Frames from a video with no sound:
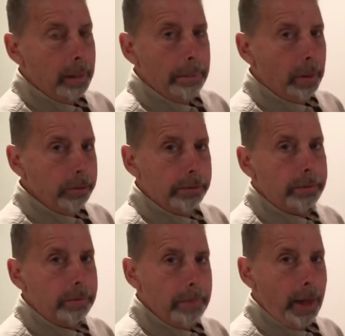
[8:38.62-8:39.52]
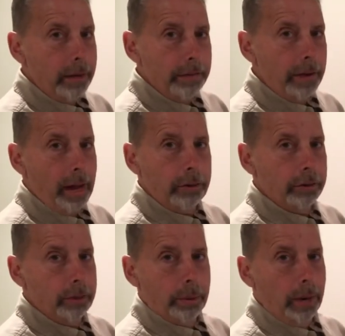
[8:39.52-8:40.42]
Most manufacturers
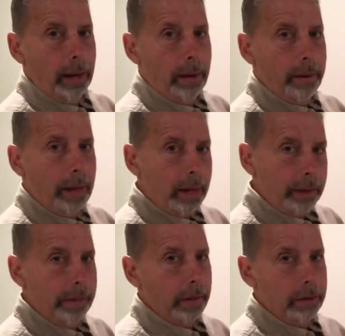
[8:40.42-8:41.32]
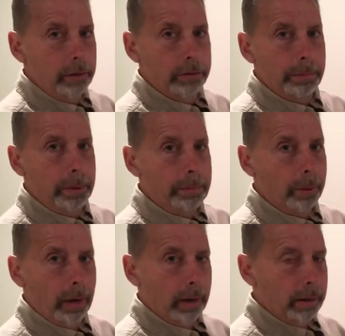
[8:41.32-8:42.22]
don't allow anything used to be
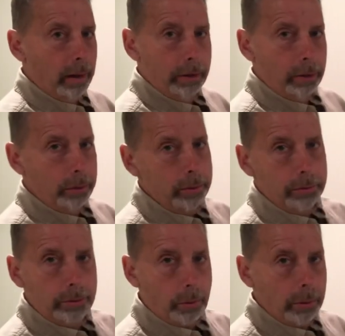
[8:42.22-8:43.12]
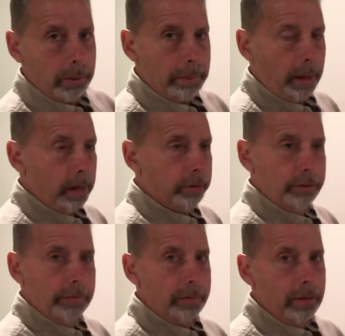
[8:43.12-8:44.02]
put on a car. No used quarter panels
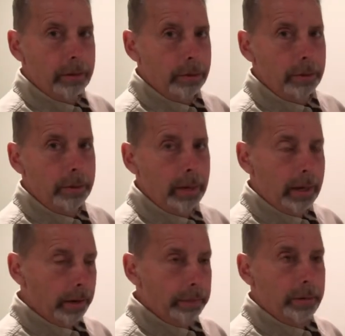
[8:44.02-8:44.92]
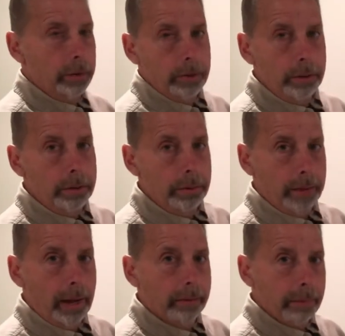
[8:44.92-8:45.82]
if they do, or if you do do
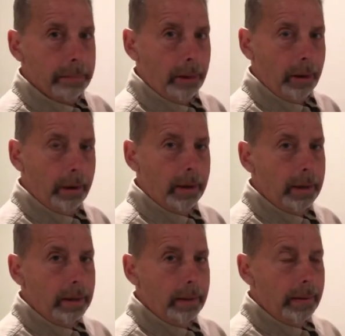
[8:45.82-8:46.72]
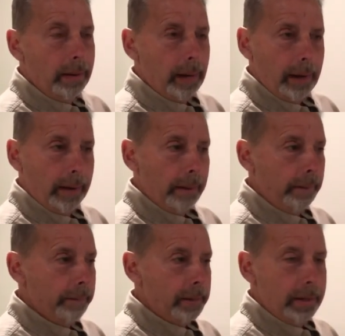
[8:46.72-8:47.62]
that repair,
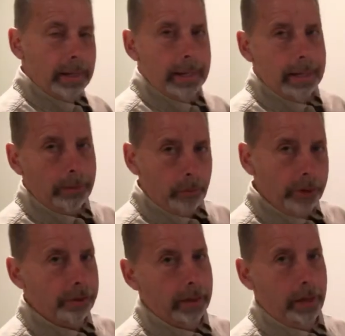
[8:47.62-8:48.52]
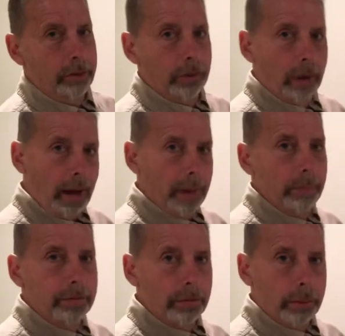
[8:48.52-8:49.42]
uh, once again, you're
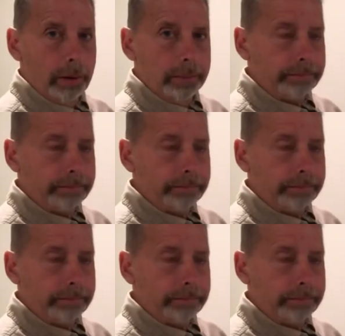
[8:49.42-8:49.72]
liable for it.